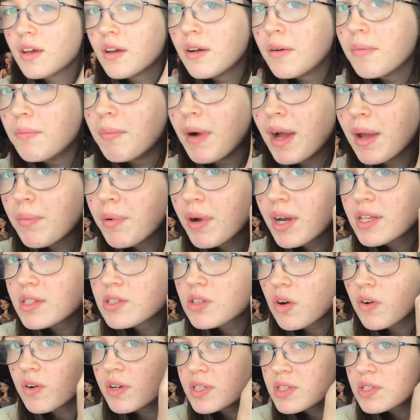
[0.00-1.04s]
my braids
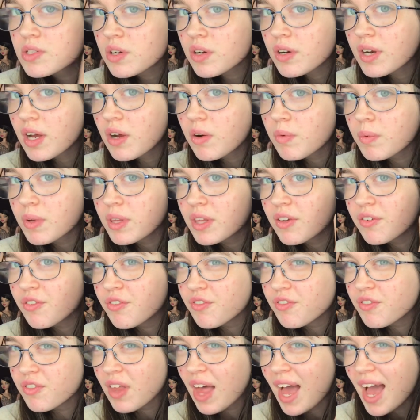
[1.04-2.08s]
always turn out really
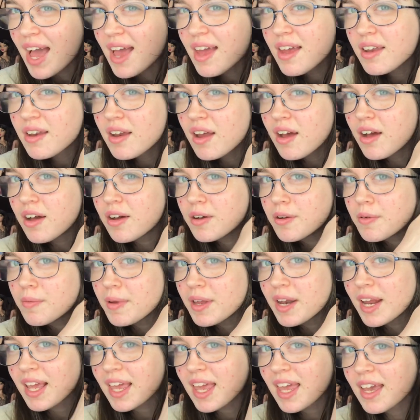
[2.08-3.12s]
flat um,
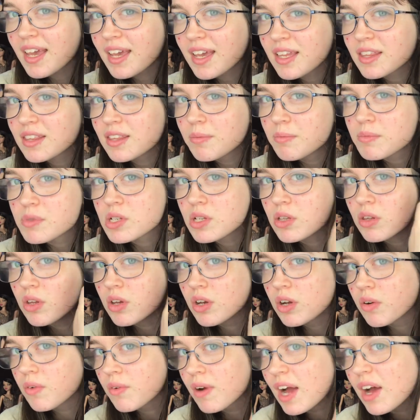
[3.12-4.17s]
and I can't get them to
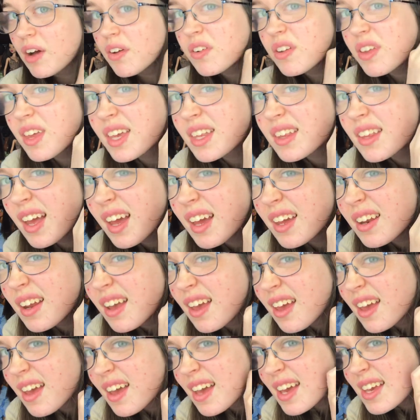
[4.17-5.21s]
look round like that.
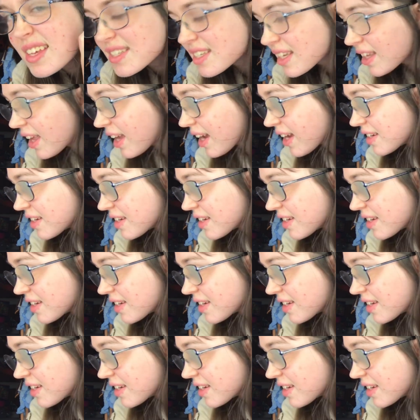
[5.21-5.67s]
Is it like a